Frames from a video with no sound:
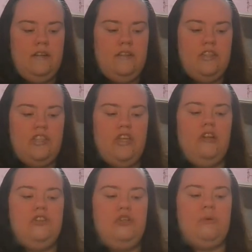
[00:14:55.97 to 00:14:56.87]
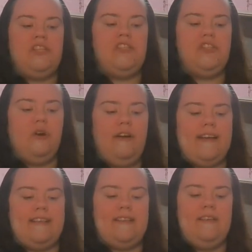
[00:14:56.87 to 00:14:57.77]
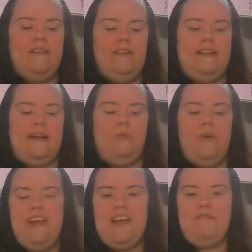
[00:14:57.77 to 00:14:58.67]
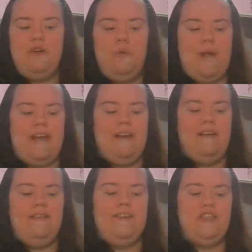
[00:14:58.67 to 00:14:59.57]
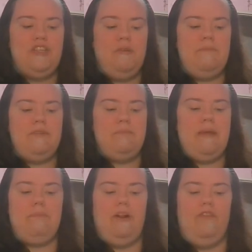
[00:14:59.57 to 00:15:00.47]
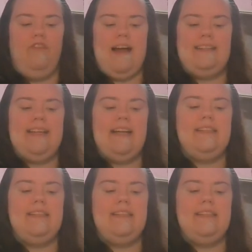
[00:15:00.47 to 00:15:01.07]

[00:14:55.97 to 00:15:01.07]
Sold to a circus! Then week after week, They showed him to people at 10